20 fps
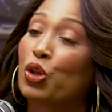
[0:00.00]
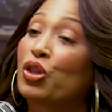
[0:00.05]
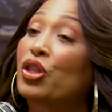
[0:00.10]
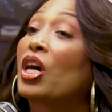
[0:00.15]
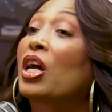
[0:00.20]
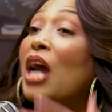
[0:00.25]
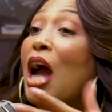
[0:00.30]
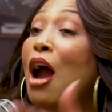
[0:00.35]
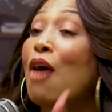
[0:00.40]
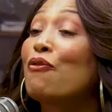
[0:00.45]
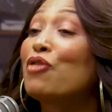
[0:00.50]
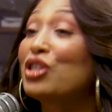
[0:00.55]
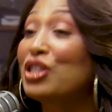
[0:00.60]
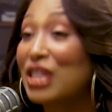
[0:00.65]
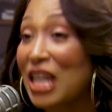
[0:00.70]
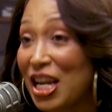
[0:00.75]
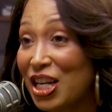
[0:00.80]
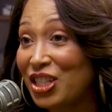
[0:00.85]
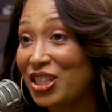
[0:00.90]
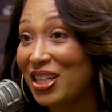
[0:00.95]
the
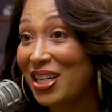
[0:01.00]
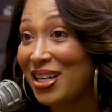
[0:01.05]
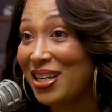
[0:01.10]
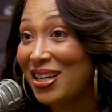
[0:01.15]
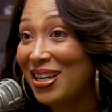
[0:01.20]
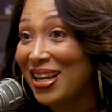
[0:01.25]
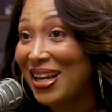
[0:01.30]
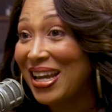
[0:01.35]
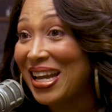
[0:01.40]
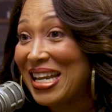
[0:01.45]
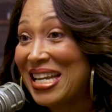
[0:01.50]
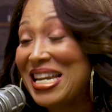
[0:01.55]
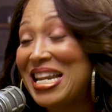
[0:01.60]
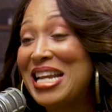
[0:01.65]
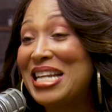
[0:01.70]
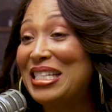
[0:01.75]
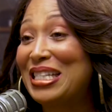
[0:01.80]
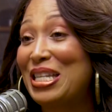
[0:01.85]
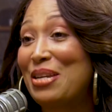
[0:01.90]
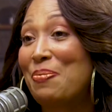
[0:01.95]
conversation
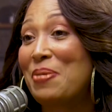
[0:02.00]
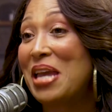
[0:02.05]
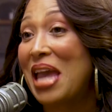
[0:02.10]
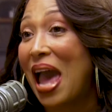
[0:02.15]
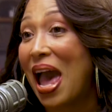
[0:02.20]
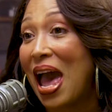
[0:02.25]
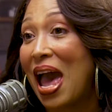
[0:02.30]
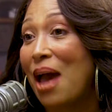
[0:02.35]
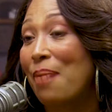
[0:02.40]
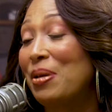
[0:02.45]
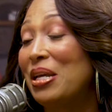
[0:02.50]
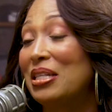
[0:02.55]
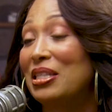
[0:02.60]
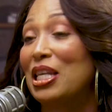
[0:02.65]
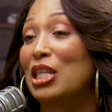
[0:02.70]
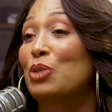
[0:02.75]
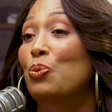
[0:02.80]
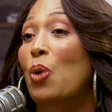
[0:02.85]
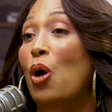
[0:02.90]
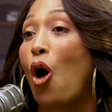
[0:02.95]
needs to be had,
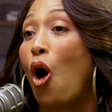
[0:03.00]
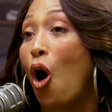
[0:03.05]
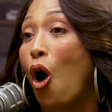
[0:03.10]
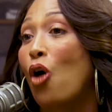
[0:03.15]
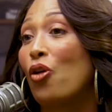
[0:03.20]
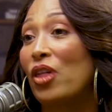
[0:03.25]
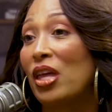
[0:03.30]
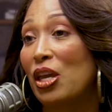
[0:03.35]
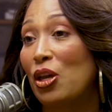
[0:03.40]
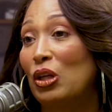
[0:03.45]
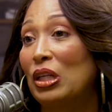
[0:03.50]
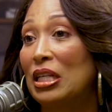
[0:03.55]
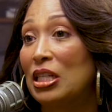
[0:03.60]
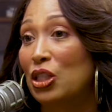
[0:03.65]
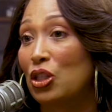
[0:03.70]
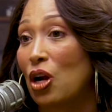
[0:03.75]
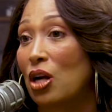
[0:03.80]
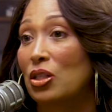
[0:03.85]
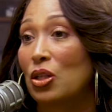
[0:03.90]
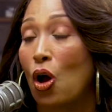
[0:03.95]
because that's where all the
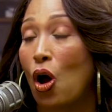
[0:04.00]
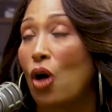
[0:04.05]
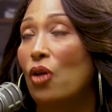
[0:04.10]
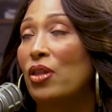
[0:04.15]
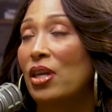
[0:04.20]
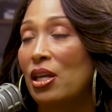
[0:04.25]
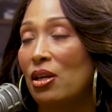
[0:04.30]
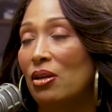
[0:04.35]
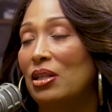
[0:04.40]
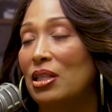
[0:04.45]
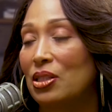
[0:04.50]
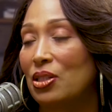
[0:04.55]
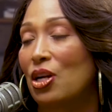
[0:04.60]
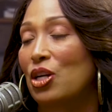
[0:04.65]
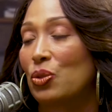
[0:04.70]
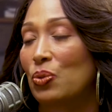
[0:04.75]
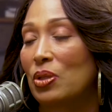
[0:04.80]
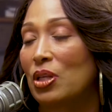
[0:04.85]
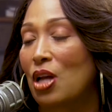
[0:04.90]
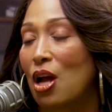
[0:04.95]
healing starts. All the healing
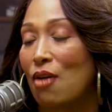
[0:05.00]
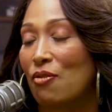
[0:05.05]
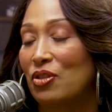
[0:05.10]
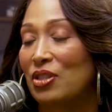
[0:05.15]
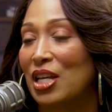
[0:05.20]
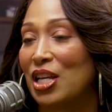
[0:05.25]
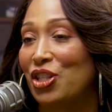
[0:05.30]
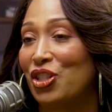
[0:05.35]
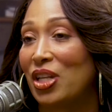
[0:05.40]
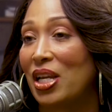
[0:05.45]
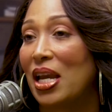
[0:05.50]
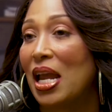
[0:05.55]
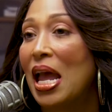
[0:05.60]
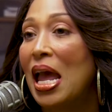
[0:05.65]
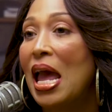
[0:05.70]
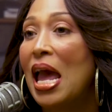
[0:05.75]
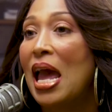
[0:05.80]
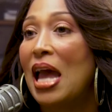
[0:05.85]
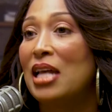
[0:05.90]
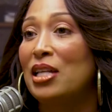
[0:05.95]
starts with the conversation.
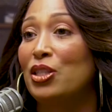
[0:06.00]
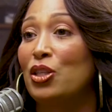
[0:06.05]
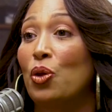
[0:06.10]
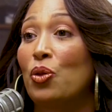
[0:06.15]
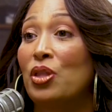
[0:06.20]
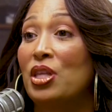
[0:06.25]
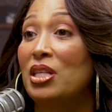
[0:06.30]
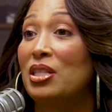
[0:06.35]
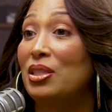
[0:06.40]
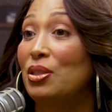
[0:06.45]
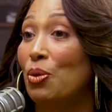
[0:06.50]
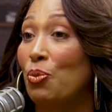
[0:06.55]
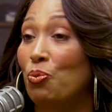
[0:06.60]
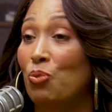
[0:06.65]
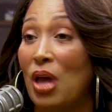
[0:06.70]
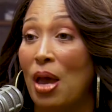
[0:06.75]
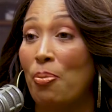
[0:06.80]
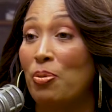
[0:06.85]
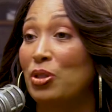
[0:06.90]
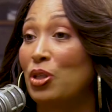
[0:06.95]
And so this
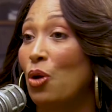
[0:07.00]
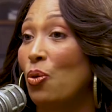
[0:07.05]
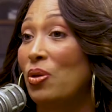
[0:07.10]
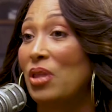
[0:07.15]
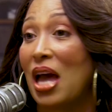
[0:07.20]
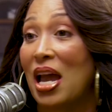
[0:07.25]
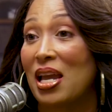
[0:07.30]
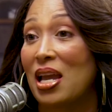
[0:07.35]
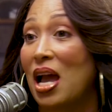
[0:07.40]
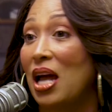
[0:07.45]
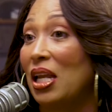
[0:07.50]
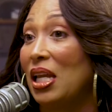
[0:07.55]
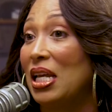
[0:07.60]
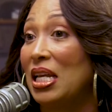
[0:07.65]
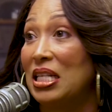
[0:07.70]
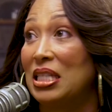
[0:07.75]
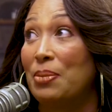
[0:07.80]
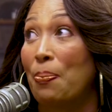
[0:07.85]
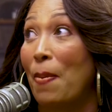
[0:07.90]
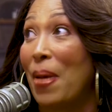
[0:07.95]
episode with Ayanla
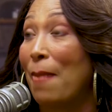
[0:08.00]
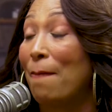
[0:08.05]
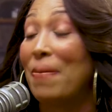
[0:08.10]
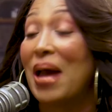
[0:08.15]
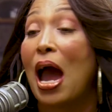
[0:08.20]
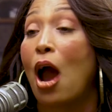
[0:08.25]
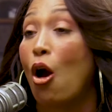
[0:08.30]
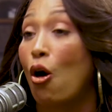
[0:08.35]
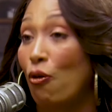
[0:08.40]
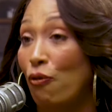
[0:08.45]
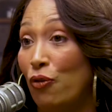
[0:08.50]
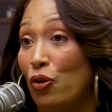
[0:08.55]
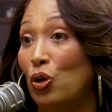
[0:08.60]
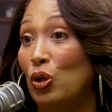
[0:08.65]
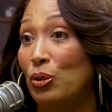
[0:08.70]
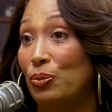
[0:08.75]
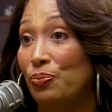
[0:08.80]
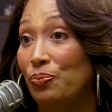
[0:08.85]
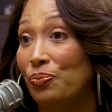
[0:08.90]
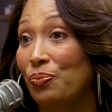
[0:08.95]
is
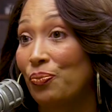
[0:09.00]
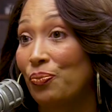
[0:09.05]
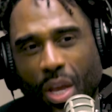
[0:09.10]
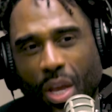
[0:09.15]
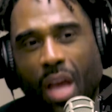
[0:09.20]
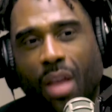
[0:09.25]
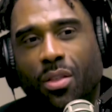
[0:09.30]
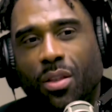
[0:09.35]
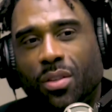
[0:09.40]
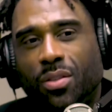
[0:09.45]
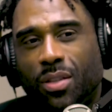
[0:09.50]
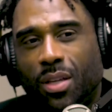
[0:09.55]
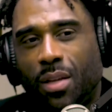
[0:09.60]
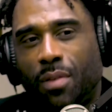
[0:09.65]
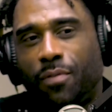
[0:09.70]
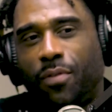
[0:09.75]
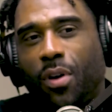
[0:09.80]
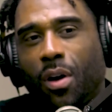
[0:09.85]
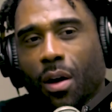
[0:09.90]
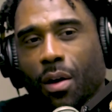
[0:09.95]
powerful. And this
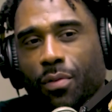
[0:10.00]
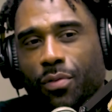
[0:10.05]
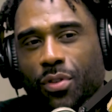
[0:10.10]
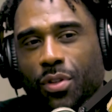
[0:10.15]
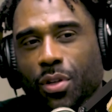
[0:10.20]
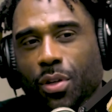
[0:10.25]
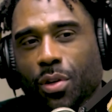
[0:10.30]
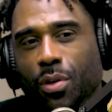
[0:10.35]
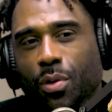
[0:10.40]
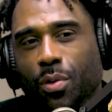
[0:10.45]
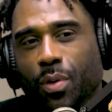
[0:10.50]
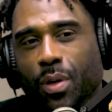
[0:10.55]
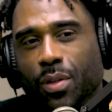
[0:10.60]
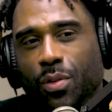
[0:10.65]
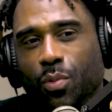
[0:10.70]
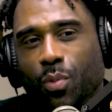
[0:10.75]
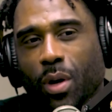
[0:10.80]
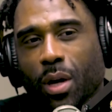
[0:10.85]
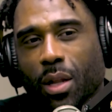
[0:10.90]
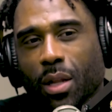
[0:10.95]
involves you
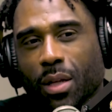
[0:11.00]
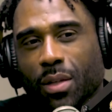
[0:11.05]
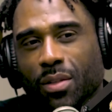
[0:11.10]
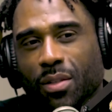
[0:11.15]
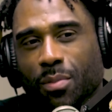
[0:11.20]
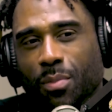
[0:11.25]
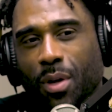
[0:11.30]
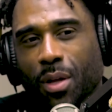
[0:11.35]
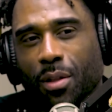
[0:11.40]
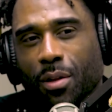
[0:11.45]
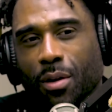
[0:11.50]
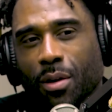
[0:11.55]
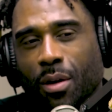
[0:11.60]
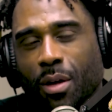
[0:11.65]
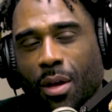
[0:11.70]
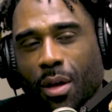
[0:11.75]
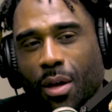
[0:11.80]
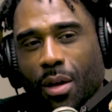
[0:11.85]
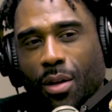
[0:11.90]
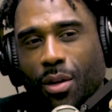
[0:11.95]
as well as some
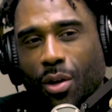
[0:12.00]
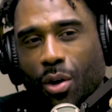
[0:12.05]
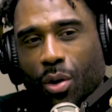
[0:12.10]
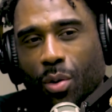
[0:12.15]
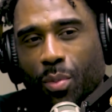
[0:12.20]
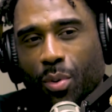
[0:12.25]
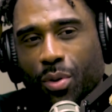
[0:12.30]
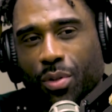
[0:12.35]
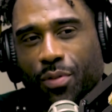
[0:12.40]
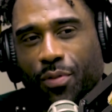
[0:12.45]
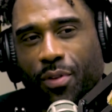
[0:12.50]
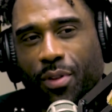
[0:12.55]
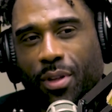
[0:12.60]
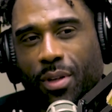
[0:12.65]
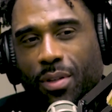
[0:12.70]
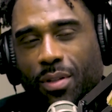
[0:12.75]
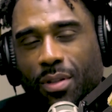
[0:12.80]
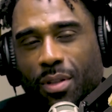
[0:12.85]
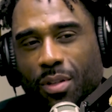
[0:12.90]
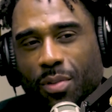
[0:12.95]
other notables for
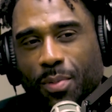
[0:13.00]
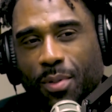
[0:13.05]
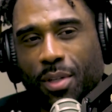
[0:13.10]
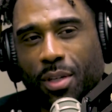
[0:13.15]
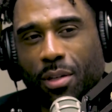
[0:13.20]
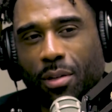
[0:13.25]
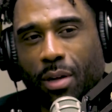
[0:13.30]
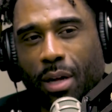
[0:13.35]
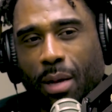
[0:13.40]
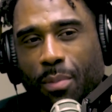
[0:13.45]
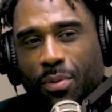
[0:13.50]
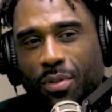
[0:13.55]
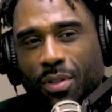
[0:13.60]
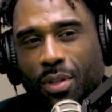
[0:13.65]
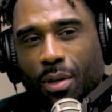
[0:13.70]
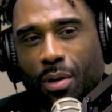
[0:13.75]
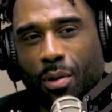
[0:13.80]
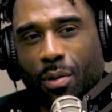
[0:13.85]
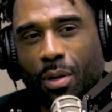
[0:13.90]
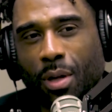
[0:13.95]
this particular
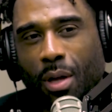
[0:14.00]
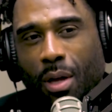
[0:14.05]
episode.